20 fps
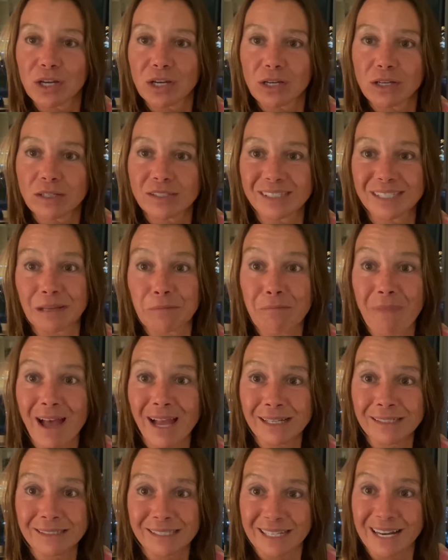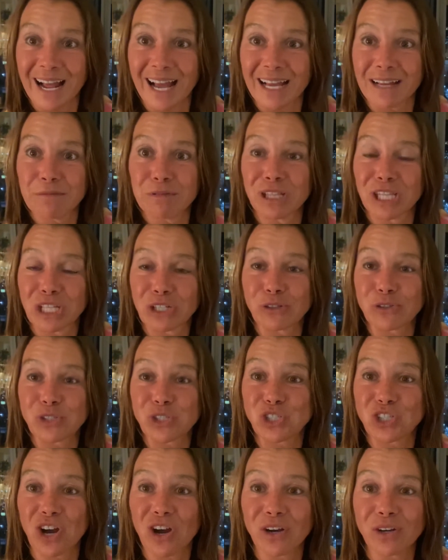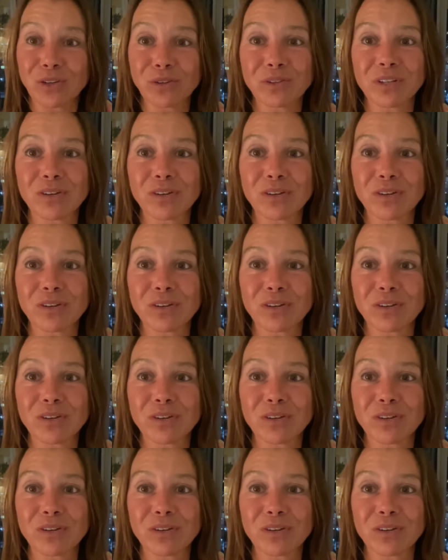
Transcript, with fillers: cement and I am a little startled